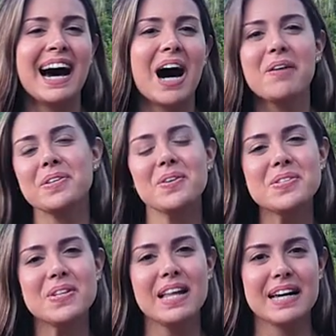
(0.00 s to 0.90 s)
I would
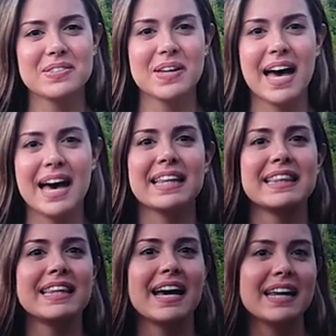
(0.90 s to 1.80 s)
also like to add
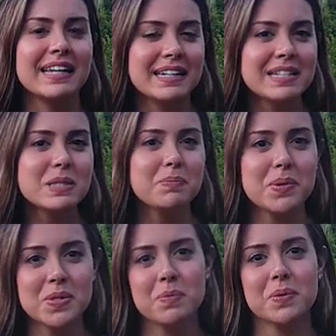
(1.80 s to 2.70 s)
that it is
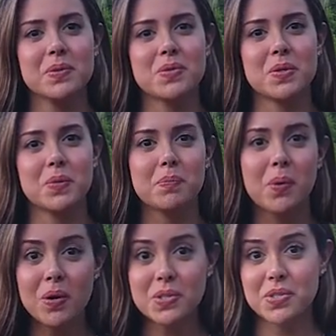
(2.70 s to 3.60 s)
possible to
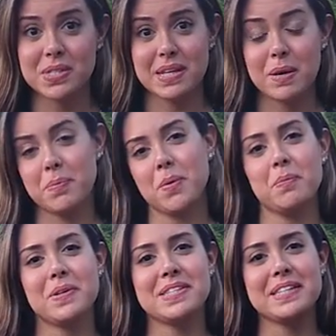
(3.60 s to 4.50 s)
purchase a
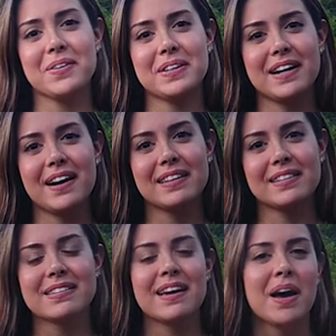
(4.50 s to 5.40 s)
property on the island,